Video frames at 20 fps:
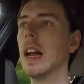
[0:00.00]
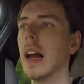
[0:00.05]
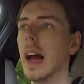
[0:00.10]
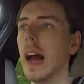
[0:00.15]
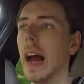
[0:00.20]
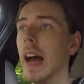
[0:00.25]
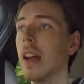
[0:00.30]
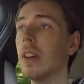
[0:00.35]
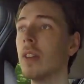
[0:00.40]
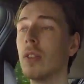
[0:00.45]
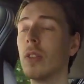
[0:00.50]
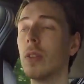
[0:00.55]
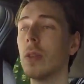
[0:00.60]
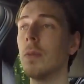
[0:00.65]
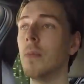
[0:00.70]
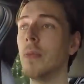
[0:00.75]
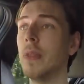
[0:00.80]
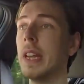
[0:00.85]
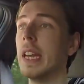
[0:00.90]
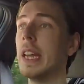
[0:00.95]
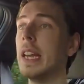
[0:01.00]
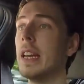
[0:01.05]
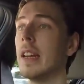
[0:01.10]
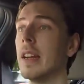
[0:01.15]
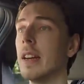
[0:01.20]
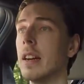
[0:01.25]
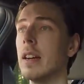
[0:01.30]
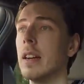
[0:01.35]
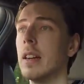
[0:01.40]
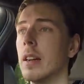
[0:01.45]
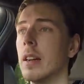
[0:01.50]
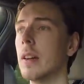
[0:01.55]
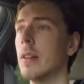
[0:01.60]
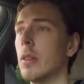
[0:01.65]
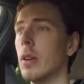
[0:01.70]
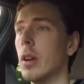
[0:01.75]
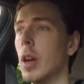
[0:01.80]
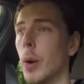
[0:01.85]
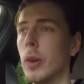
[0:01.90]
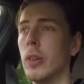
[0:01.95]
Has the
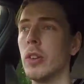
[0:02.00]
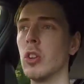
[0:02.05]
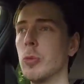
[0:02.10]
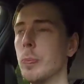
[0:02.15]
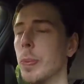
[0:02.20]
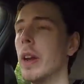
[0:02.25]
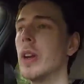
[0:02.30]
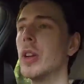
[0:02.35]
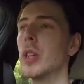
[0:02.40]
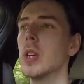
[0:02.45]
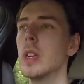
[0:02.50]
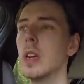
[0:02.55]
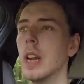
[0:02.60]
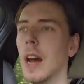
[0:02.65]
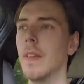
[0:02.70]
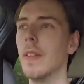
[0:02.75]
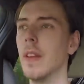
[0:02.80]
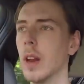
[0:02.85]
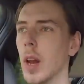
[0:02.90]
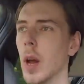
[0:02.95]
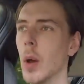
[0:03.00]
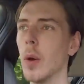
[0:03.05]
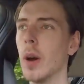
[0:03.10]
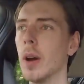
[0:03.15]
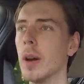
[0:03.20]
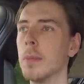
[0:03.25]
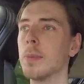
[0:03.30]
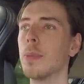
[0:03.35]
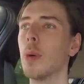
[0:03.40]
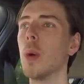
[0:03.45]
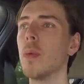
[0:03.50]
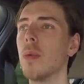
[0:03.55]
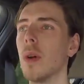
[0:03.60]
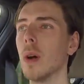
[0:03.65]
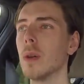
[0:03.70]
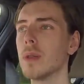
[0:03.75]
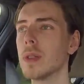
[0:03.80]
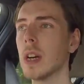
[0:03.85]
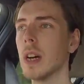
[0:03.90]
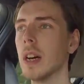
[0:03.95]
lower suspension and the lower
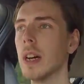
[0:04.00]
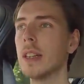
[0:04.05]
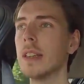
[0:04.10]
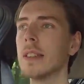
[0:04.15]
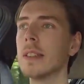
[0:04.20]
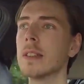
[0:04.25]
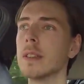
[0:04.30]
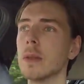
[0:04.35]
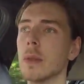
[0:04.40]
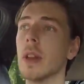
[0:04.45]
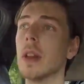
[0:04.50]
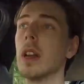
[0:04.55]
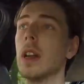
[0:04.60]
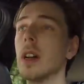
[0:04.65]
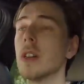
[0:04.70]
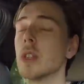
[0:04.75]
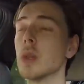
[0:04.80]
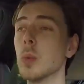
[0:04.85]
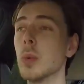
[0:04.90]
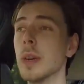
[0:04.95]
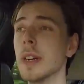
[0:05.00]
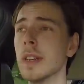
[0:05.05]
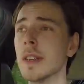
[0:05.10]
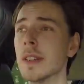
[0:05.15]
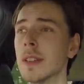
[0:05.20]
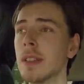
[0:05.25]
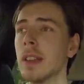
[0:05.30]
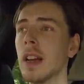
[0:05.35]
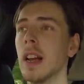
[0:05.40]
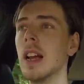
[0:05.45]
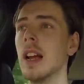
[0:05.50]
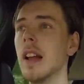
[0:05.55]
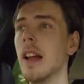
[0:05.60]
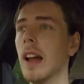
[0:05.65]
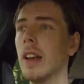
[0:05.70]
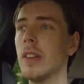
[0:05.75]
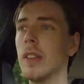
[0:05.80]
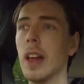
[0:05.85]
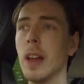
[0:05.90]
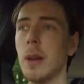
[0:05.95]
profile tyres, or the larger wheels,
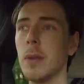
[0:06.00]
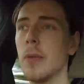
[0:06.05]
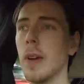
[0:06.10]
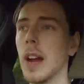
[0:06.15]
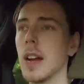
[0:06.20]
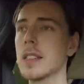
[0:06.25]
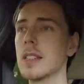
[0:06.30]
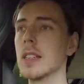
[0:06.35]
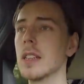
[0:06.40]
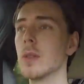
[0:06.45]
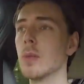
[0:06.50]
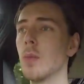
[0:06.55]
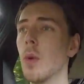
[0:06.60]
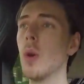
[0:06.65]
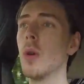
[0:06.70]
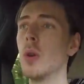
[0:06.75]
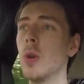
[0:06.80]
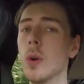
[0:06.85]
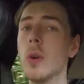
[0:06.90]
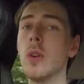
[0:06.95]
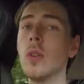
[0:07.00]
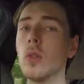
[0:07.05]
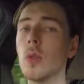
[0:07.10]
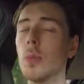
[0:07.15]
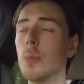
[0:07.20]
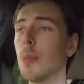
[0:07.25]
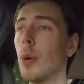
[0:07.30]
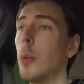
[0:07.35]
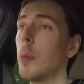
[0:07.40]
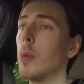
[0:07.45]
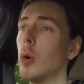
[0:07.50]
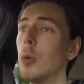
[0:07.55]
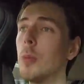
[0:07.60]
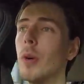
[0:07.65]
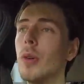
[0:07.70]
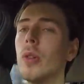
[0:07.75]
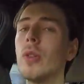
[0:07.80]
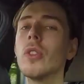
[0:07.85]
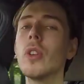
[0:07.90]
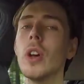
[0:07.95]
has that affected road noise?
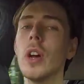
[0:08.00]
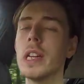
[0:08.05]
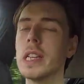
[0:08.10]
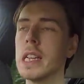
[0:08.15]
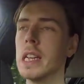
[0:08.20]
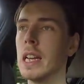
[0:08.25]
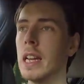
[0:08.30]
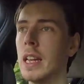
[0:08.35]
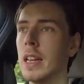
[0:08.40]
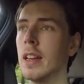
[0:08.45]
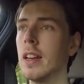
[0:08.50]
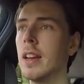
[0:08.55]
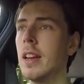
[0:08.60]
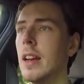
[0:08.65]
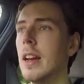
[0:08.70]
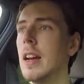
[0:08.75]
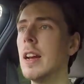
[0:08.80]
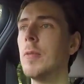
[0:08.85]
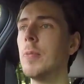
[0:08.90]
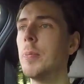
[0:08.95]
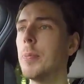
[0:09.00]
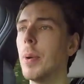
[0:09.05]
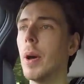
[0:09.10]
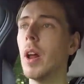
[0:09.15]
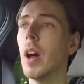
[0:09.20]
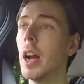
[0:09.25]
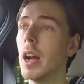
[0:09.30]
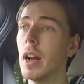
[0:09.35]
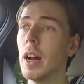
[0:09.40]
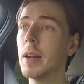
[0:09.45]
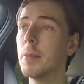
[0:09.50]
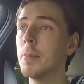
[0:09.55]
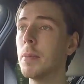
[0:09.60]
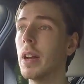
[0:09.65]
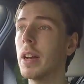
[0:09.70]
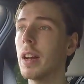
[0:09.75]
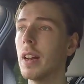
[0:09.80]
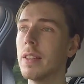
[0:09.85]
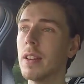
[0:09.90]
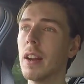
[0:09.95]
Almost certainly. But
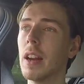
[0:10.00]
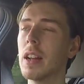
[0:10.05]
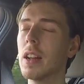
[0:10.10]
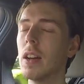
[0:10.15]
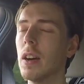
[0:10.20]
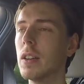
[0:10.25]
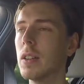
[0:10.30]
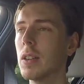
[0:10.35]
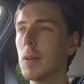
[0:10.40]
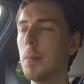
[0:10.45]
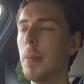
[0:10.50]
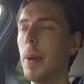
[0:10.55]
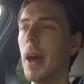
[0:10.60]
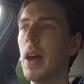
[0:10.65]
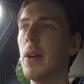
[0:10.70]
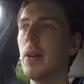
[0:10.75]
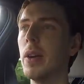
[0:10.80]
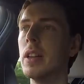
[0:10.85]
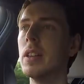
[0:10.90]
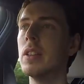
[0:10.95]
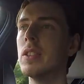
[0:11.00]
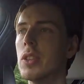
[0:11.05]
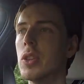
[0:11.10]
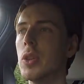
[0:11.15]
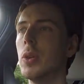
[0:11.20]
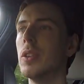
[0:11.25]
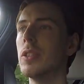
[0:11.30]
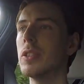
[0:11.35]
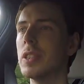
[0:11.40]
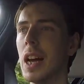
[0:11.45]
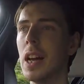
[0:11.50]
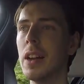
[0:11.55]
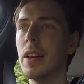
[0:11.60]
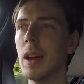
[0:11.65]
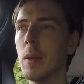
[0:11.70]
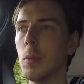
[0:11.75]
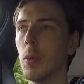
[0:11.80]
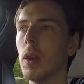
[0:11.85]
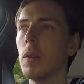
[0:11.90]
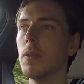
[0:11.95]
like I said, I can't compare it to a standard
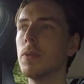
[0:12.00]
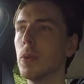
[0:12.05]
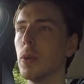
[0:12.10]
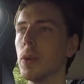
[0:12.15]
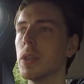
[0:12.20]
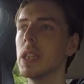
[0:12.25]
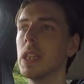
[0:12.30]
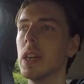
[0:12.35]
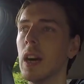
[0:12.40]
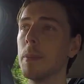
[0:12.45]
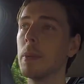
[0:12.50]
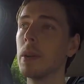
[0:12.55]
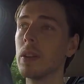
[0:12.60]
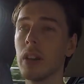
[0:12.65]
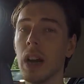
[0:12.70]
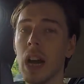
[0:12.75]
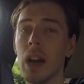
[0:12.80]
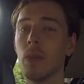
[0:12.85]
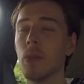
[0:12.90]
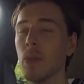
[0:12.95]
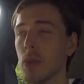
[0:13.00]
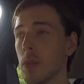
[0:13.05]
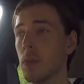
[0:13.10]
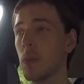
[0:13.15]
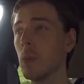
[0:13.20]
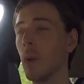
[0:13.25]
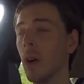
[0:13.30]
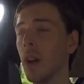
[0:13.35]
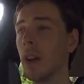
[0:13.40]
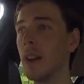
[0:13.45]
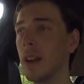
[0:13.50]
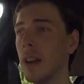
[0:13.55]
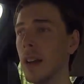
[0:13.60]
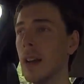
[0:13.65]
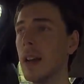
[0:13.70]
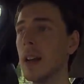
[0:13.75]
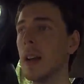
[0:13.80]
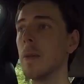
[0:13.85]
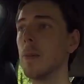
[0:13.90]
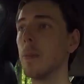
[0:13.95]
M140i because I haven't driven
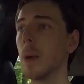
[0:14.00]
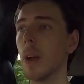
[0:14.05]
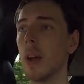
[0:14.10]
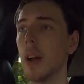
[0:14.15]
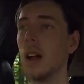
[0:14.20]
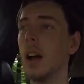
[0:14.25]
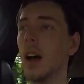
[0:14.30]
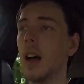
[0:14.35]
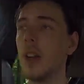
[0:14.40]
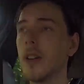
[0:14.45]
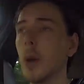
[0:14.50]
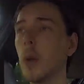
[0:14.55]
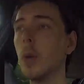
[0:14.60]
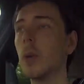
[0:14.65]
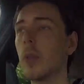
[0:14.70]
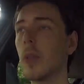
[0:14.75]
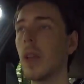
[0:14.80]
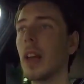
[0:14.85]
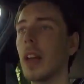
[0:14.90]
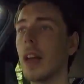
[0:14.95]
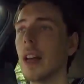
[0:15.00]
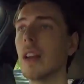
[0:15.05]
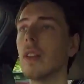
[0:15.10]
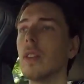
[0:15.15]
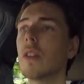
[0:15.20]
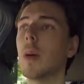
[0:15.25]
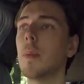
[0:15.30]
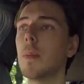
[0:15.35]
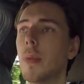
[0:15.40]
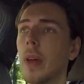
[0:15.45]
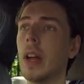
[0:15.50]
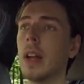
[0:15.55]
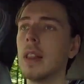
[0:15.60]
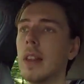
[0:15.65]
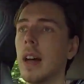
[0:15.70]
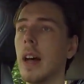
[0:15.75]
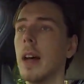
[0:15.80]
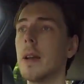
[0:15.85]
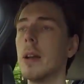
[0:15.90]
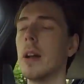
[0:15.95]
one. But I don't think it's something
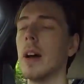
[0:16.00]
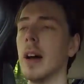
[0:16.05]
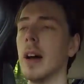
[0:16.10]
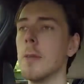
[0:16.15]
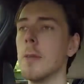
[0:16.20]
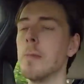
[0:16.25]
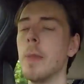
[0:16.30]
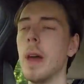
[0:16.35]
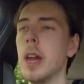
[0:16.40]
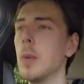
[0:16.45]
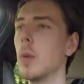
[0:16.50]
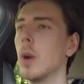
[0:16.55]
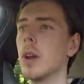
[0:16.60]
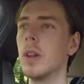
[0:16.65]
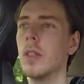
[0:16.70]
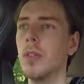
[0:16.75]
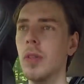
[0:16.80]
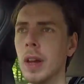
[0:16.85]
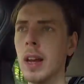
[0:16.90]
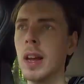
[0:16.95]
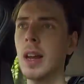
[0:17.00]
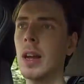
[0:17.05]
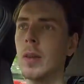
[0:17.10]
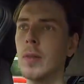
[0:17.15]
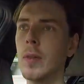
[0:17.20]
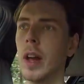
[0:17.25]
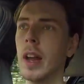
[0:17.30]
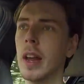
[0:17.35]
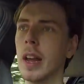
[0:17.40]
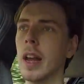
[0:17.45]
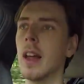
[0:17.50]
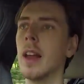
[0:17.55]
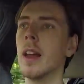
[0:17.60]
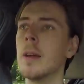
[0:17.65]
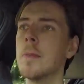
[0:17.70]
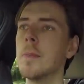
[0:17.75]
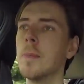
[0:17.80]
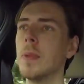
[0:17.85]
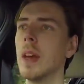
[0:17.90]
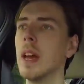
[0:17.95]
that anyone thinking of getting
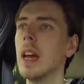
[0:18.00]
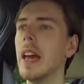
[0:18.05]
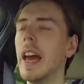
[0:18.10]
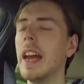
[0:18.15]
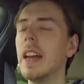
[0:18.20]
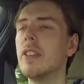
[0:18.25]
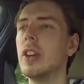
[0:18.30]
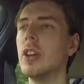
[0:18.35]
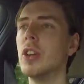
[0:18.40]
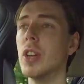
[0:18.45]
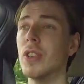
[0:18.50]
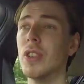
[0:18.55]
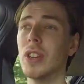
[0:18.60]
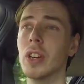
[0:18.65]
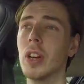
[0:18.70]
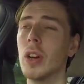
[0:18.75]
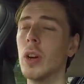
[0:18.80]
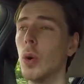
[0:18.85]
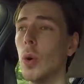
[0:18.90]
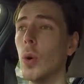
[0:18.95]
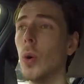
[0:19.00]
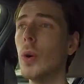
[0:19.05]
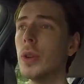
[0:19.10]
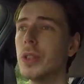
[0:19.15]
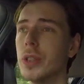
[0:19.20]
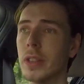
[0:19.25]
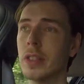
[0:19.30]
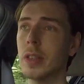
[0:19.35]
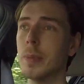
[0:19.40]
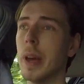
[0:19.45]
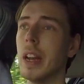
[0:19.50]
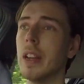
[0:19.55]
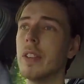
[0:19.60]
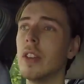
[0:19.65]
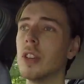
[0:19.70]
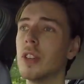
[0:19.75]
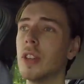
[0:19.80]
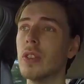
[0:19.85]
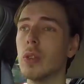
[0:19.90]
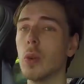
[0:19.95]
a AC Schnitzer kit or just some
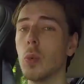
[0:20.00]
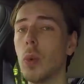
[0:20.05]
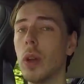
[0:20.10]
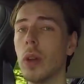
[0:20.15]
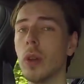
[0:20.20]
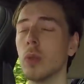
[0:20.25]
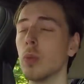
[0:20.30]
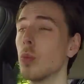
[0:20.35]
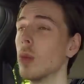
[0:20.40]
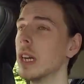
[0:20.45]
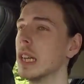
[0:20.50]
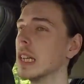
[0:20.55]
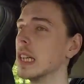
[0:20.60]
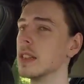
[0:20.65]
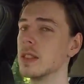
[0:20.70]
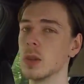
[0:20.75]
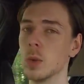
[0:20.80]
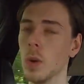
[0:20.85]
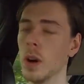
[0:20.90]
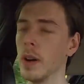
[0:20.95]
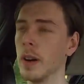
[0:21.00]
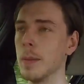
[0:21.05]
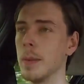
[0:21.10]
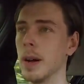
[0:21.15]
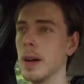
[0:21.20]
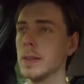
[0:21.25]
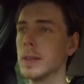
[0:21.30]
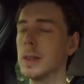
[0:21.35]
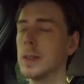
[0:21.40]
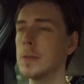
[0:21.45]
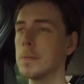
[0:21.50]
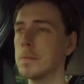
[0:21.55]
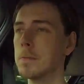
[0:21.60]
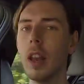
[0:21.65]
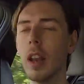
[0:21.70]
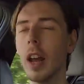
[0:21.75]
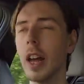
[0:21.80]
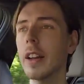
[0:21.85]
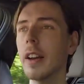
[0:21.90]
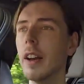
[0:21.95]
AC Schnitzer wheels really needs to worry about.
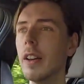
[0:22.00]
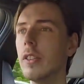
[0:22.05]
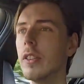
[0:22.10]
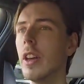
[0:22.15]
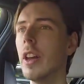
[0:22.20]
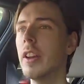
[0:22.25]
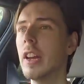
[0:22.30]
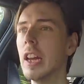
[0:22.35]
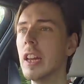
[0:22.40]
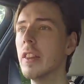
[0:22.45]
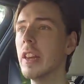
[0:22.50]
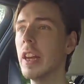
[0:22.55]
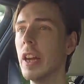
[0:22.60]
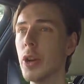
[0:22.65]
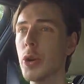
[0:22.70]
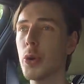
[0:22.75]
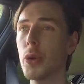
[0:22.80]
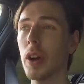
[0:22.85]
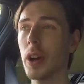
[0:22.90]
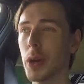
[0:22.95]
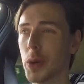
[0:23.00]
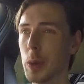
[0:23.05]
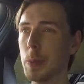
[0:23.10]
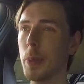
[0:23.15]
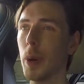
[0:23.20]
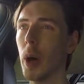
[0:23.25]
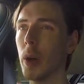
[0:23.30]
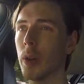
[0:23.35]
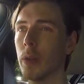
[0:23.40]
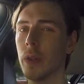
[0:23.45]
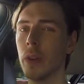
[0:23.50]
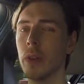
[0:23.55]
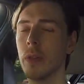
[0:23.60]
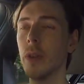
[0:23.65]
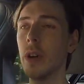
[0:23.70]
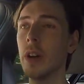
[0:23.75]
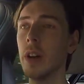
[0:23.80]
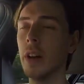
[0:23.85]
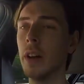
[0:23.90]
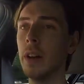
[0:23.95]
Like I said in the introductory part of this
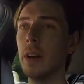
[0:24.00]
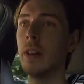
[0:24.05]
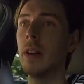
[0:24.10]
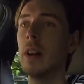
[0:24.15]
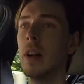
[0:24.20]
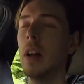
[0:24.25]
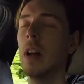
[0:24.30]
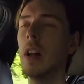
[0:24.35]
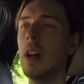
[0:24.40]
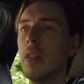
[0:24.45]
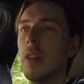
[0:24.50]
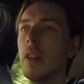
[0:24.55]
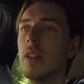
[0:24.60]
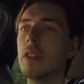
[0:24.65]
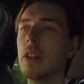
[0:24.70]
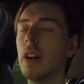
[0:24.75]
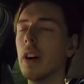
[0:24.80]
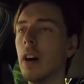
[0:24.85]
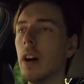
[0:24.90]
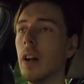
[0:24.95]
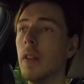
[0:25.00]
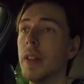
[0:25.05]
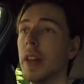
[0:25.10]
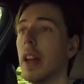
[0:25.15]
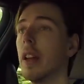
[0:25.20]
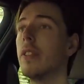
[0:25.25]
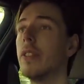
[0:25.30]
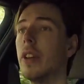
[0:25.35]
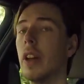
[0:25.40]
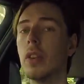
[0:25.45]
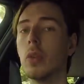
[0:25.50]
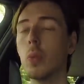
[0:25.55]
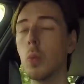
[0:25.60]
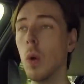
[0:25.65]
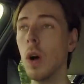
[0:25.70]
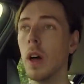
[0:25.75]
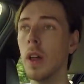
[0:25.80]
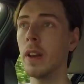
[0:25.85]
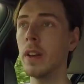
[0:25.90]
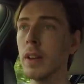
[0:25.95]
video, this car, the
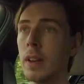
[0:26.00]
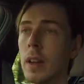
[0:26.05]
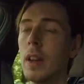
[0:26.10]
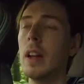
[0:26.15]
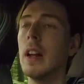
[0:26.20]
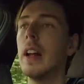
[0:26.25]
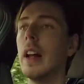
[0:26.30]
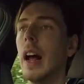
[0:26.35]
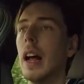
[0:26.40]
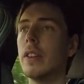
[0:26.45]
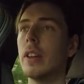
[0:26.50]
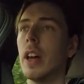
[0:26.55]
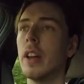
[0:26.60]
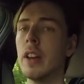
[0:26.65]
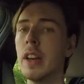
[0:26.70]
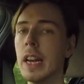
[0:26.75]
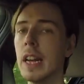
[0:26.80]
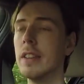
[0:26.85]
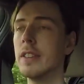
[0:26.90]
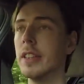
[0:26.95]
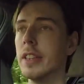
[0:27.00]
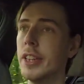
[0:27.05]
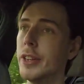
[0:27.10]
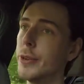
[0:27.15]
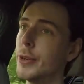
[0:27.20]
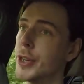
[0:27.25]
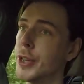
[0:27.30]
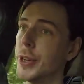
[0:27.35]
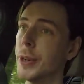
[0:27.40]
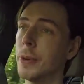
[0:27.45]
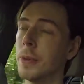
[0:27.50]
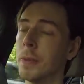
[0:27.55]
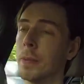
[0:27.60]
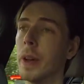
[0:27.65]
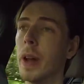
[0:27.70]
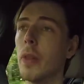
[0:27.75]
ACS1, has had an ECU tune.